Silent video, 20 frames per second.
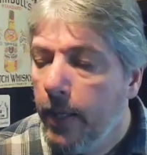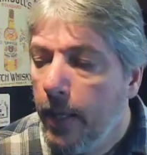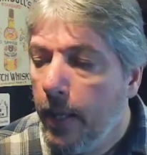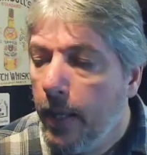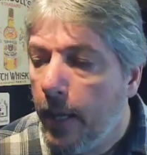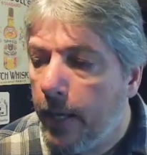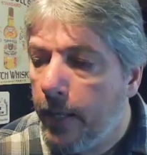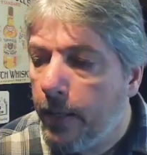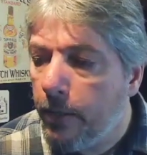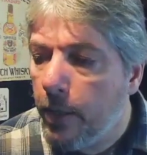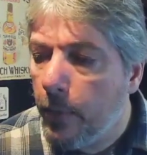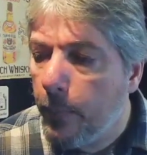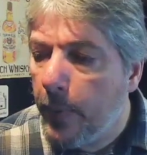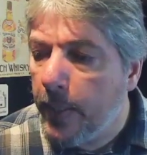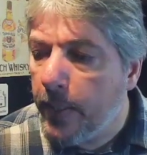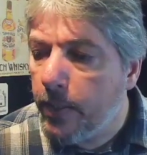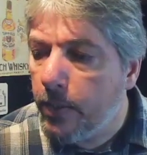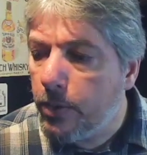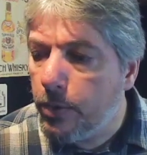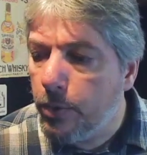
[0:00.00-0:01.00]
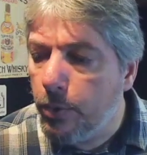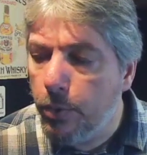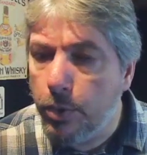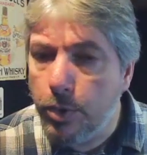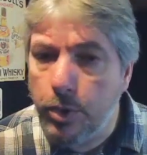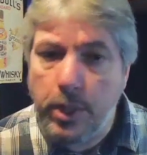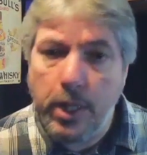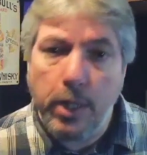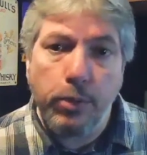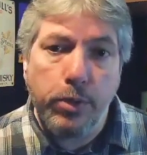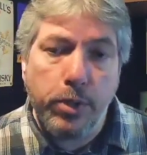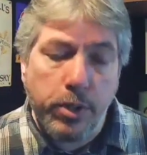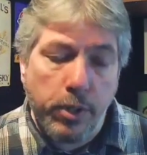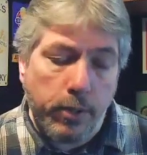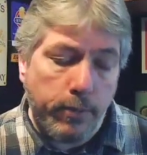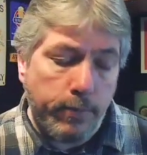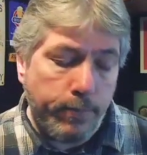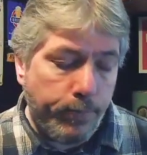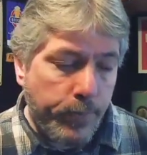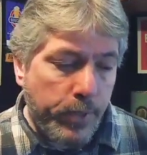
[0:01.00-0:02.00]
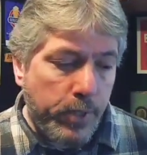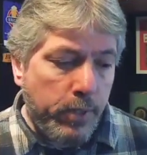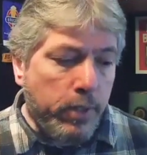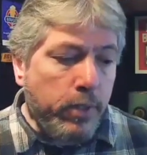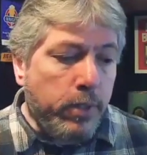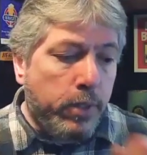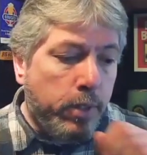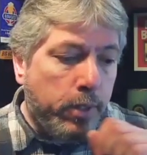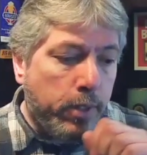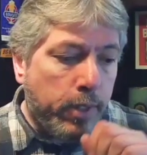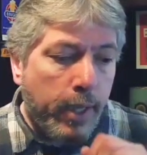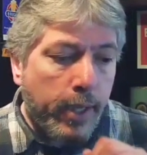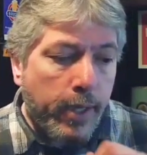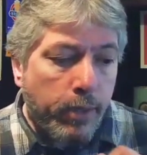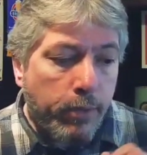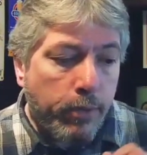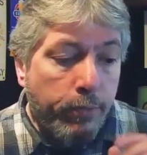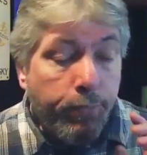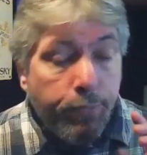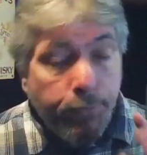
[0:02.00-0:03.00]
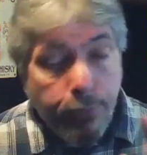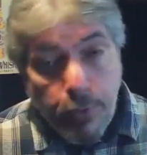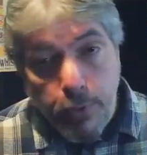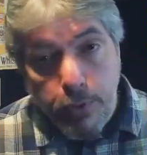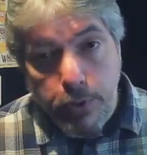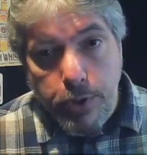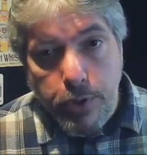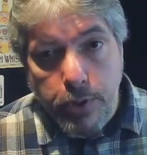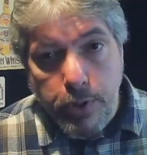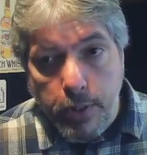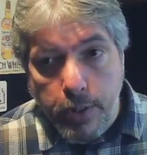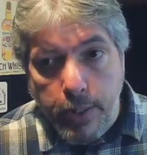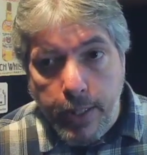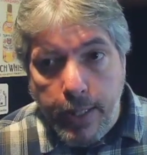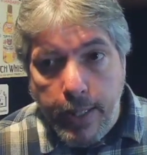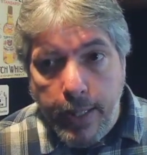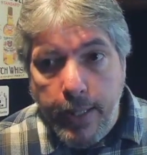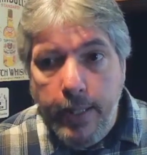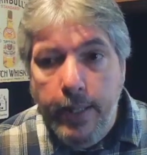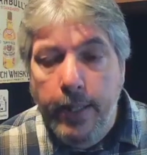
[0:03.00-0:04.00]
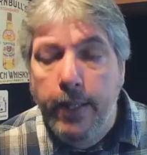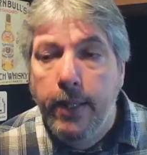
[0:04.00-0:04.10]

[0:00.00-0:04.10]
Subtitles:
and they went to Charleston. And unfortunately,